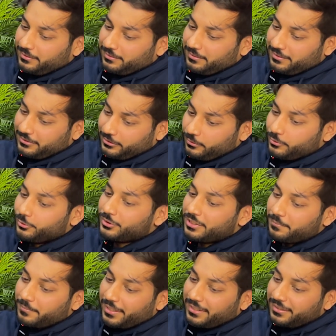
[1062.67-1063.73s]
a
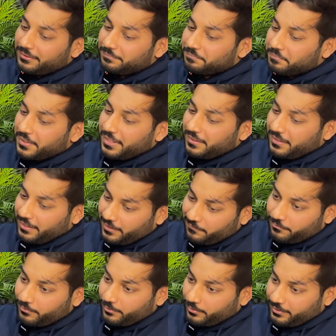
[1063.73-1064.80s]
solution might be there
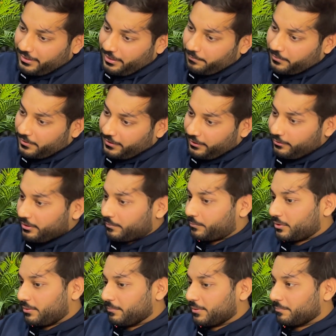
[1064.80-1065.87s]
for a particular
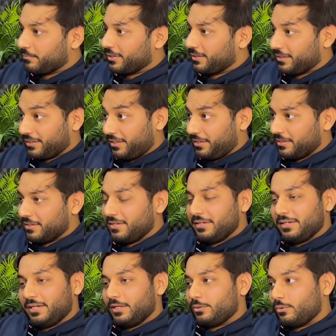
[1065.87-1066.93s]
problem. But again,
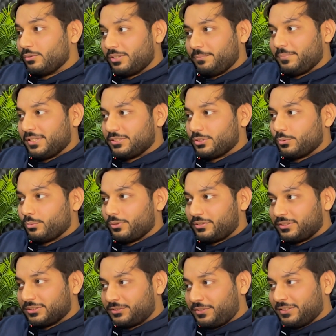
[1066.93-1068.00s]
it all depends on what
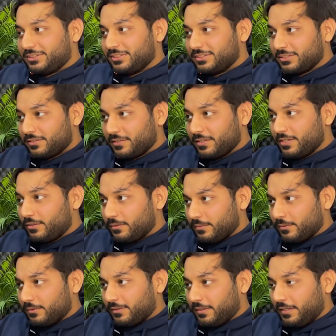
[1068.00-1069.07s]
restrictions are there
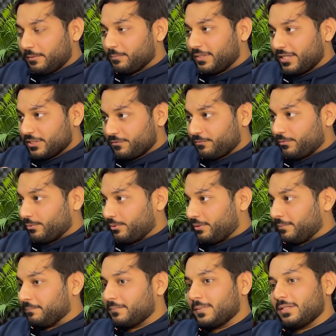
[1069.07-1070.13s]
in place for
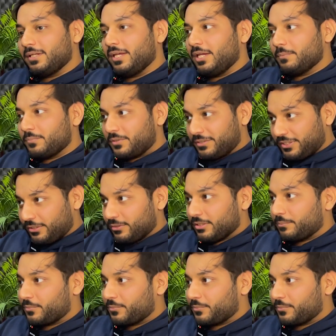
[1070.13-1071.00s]
a particular